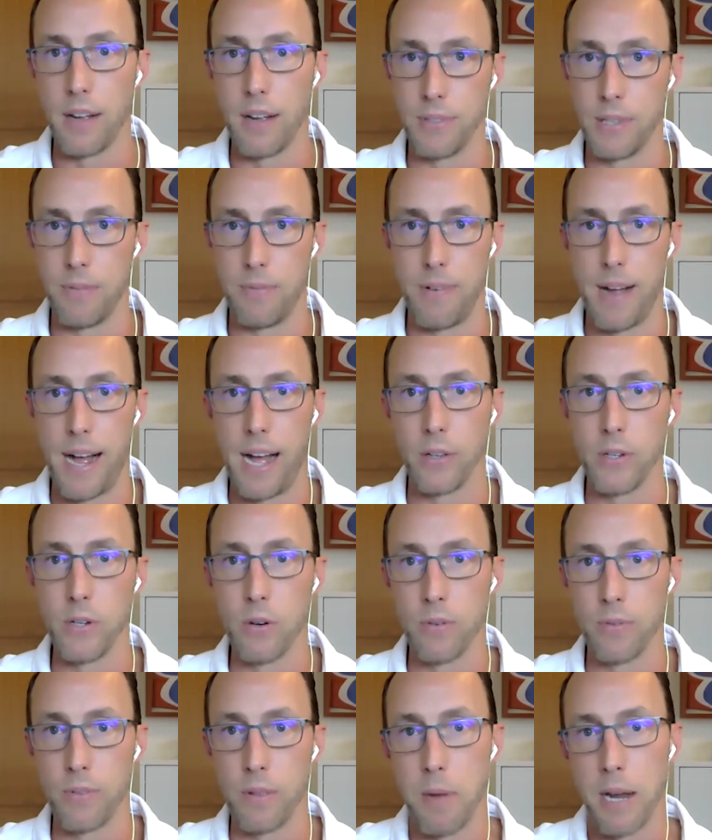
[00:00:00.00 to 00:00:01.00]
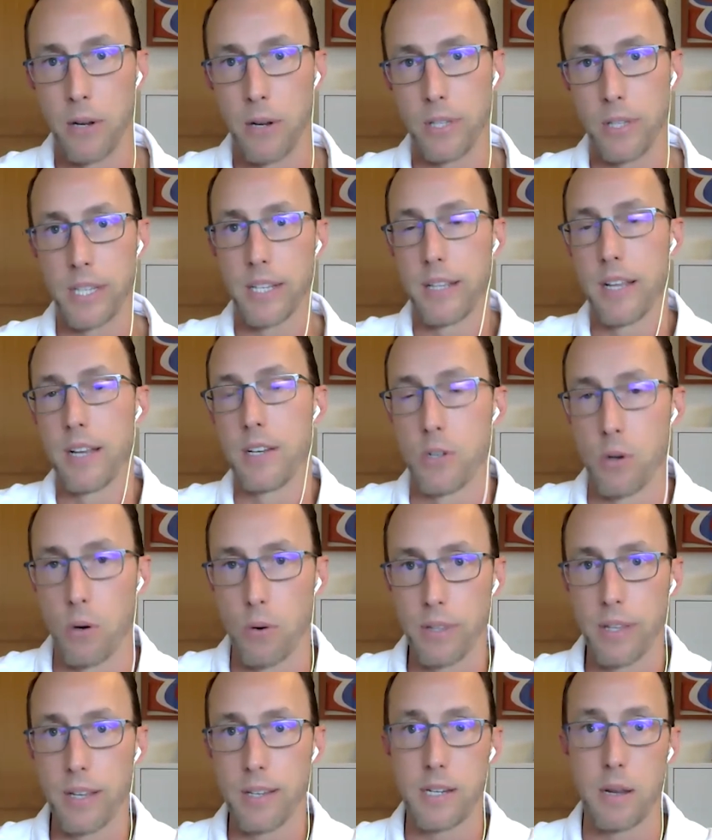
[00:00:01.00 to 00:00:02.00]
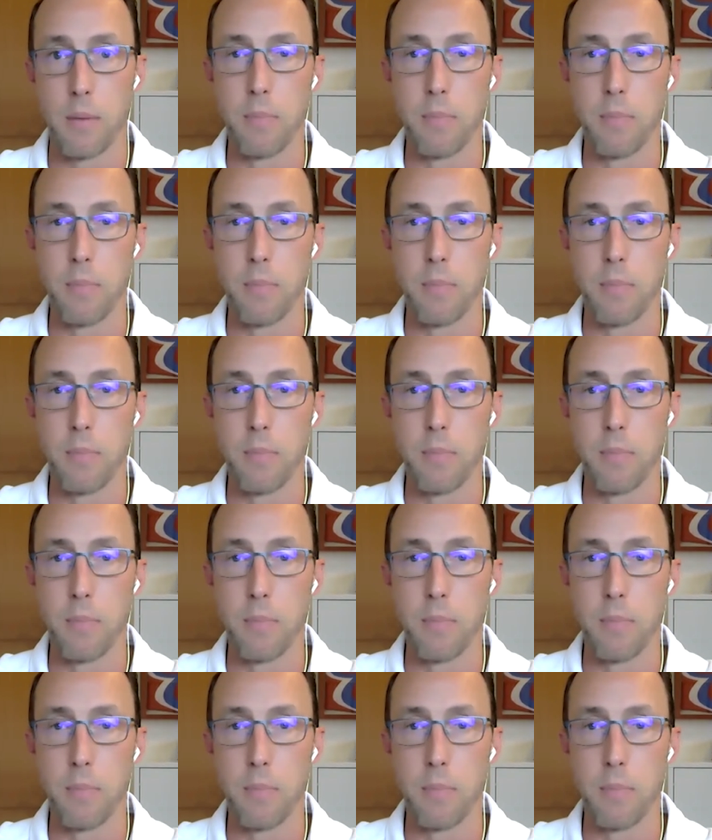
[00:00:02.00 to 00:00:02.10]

of the value of the metal that they store with us